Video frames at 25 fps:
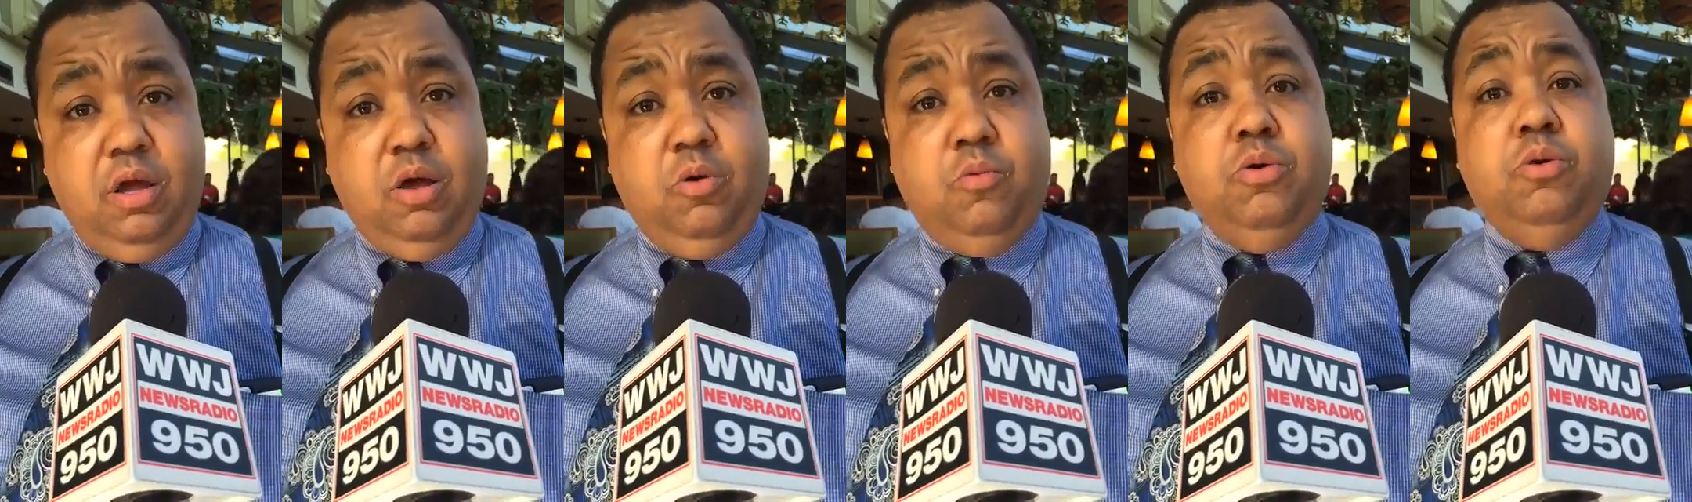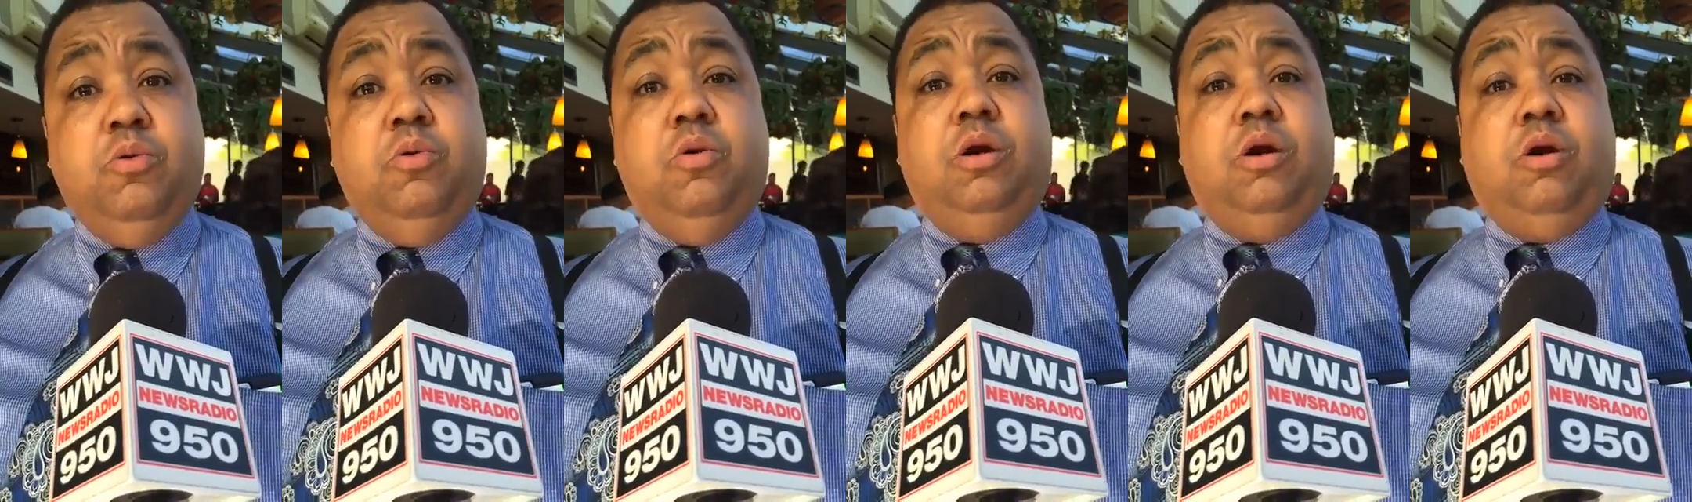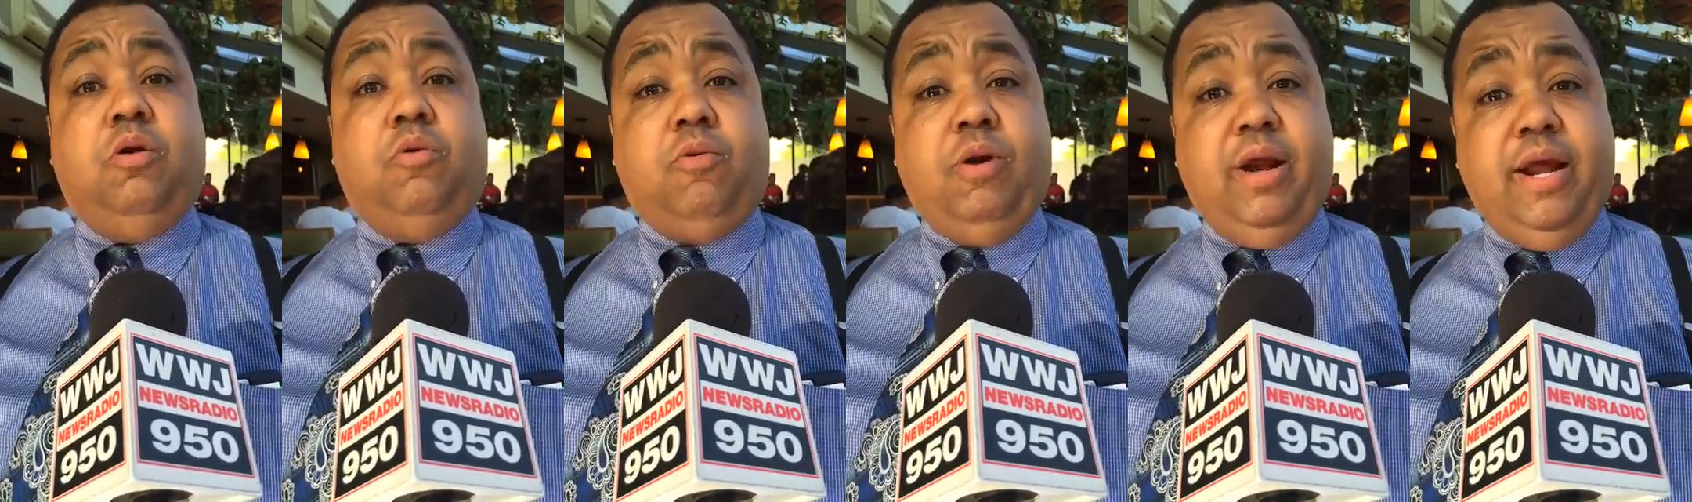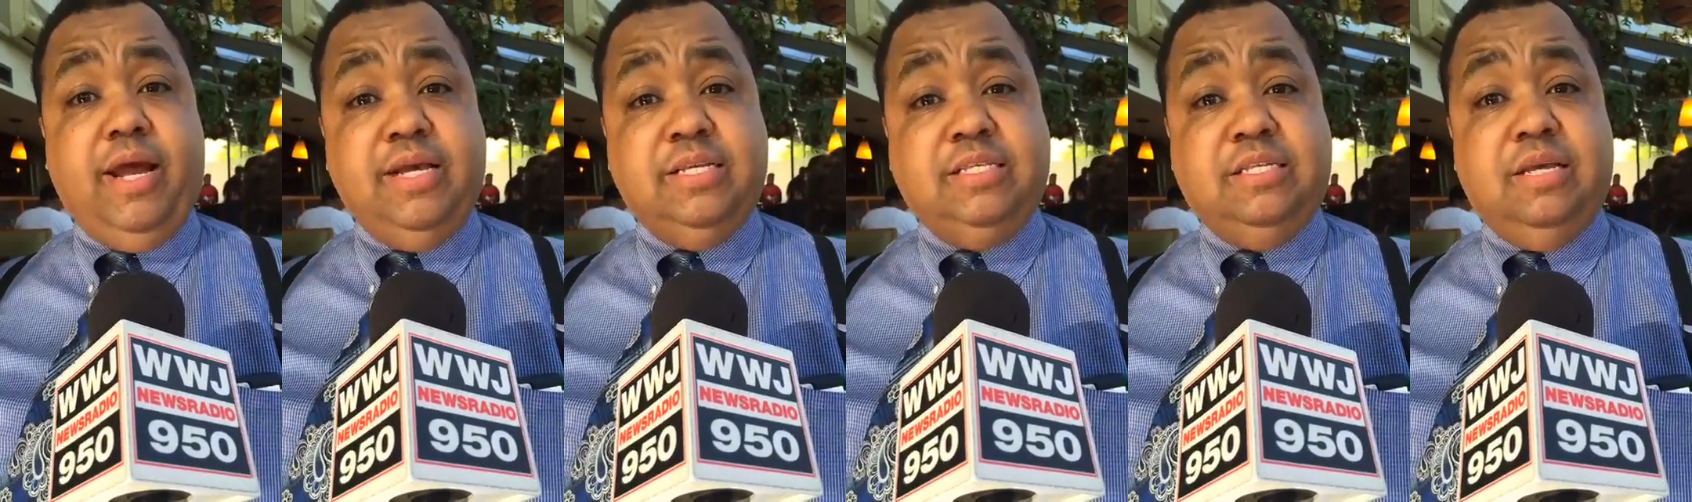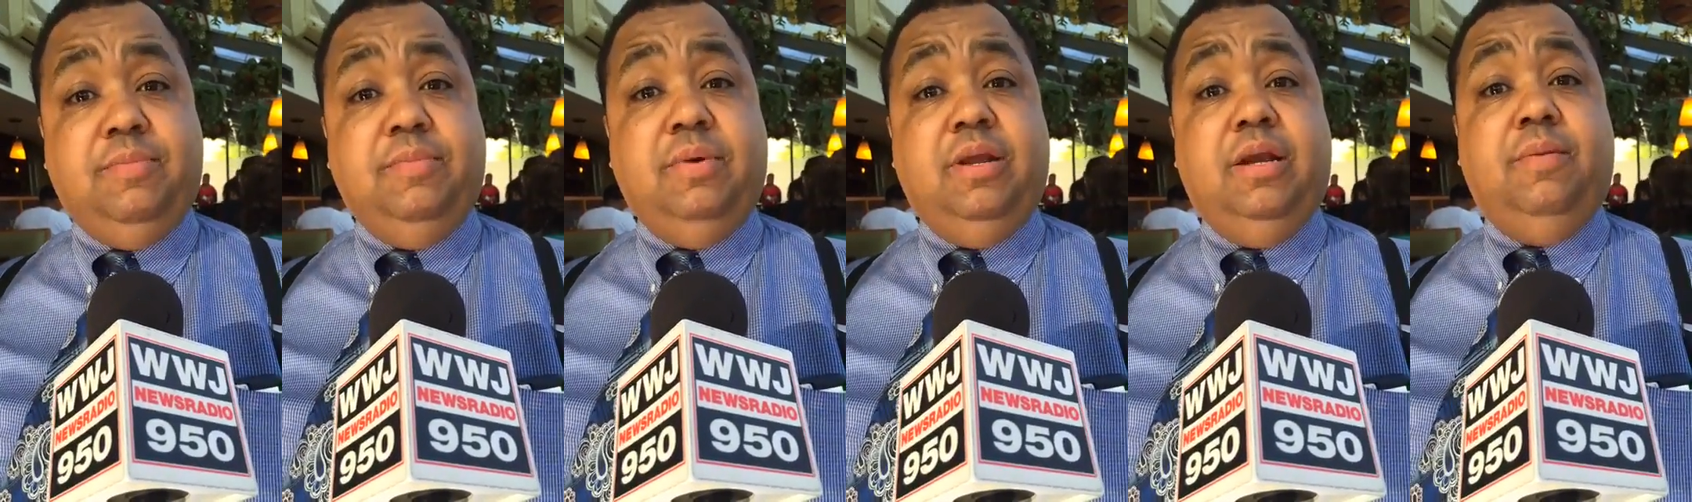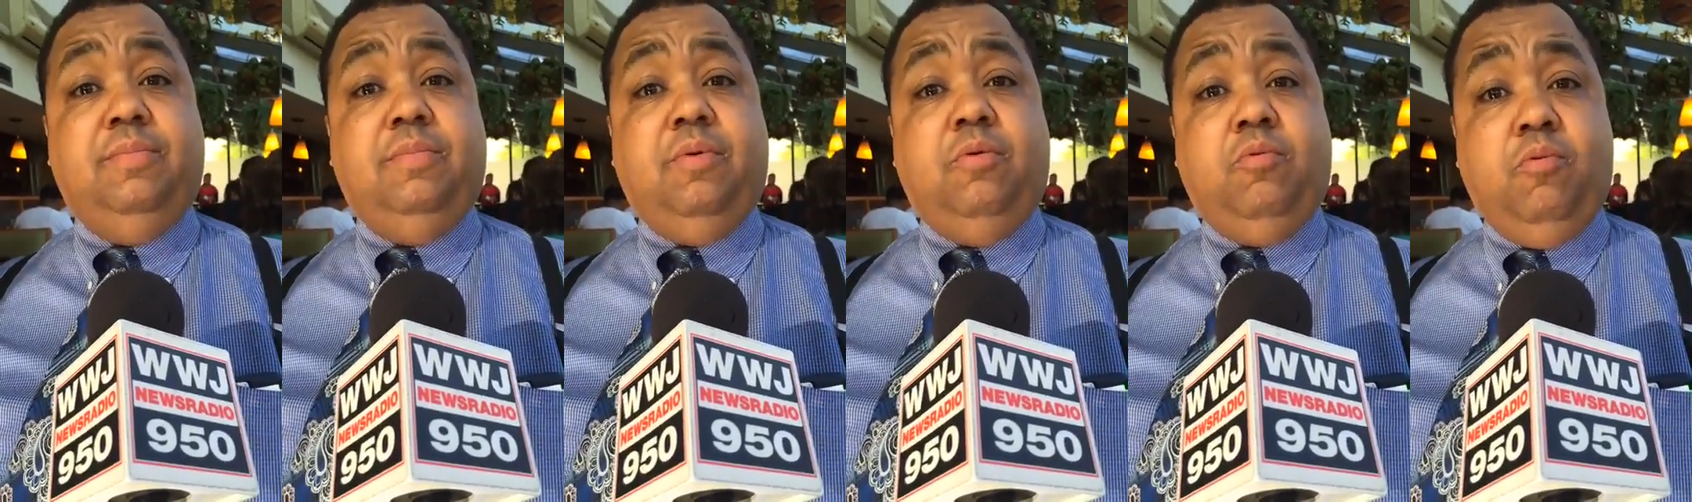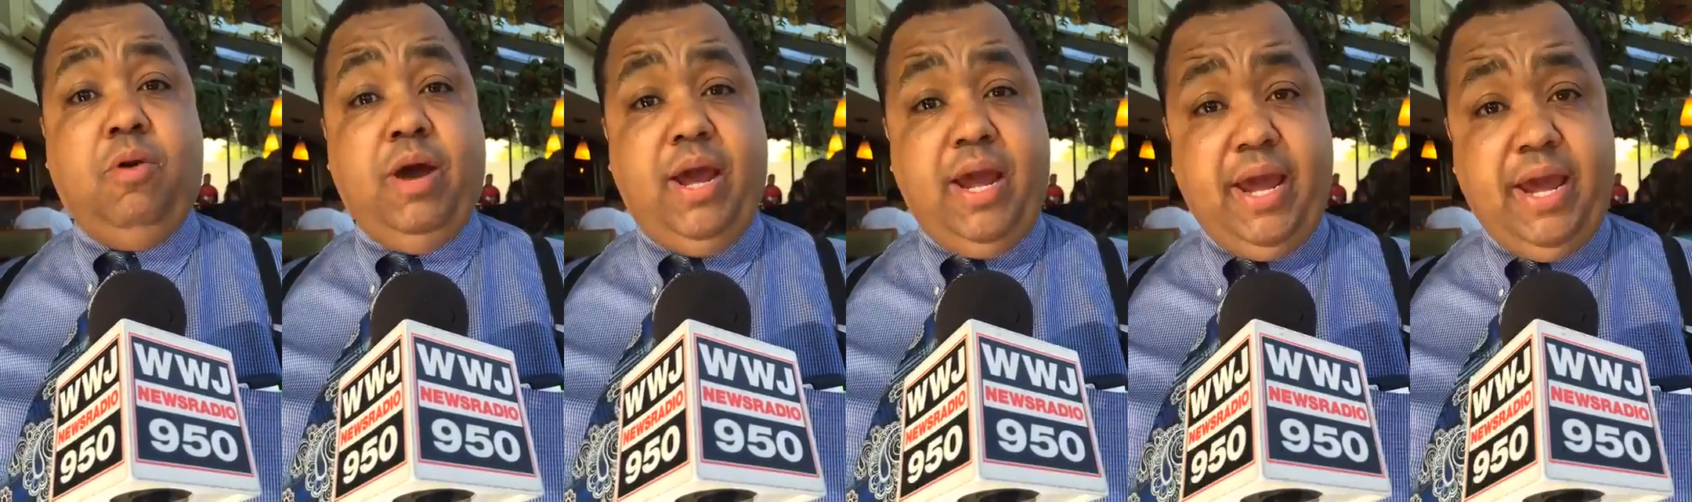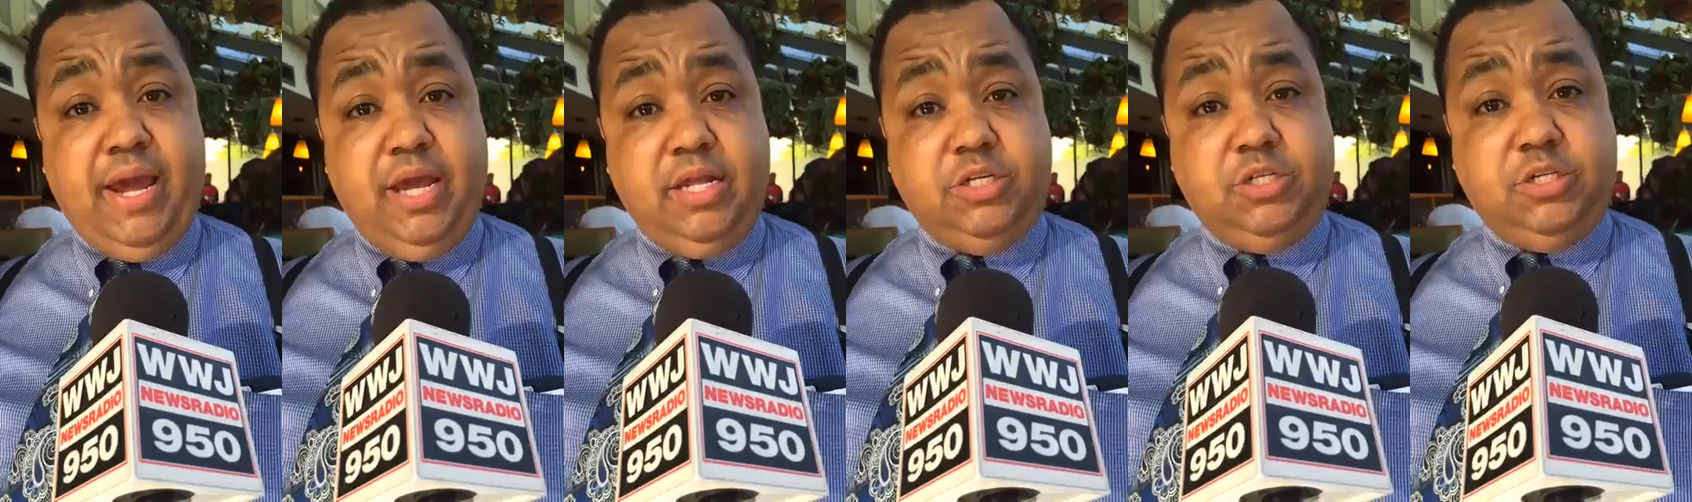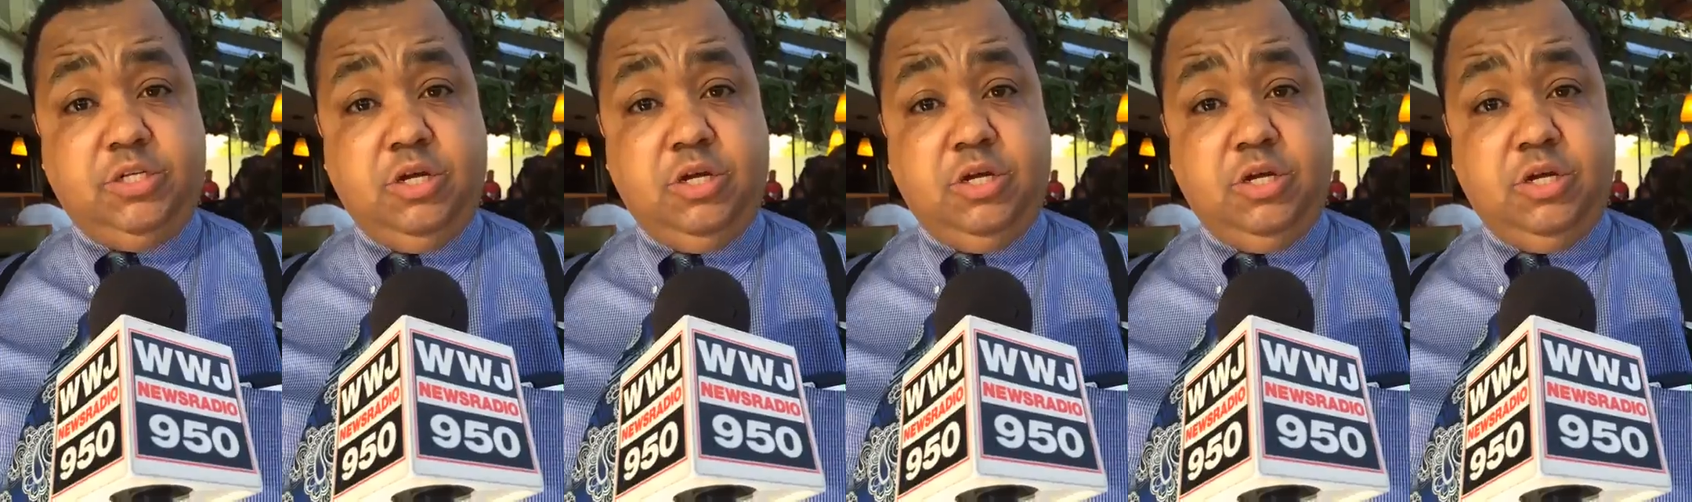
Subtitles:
We want to raise the minimum wage.